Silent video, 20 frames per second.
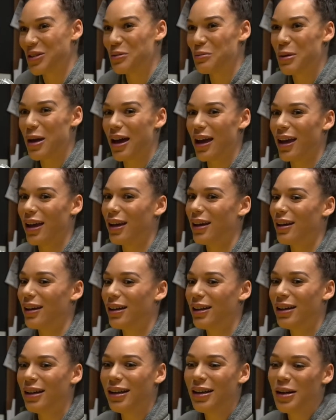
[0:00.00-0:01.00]
You
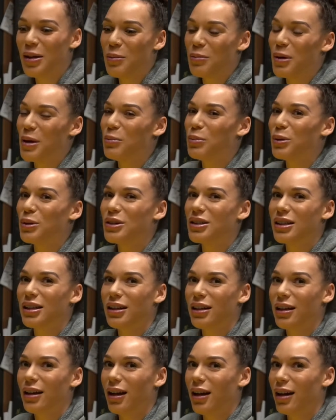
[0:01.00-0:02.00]
pay people
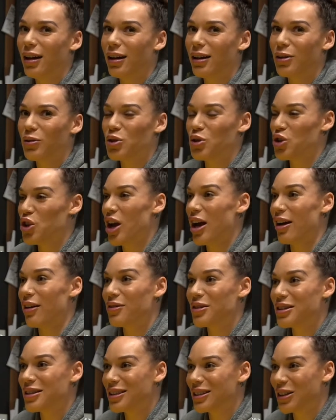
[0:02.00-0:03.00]
to
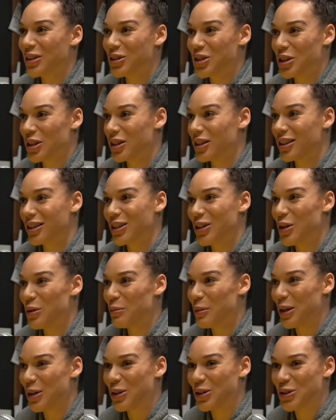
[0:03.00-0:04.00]
chefs to cook your
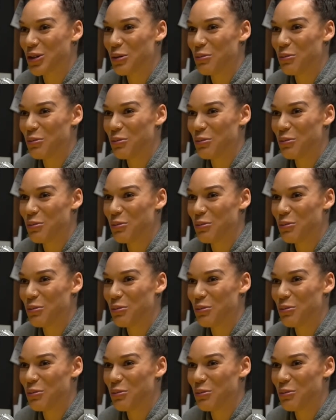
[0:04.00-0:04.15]
meals.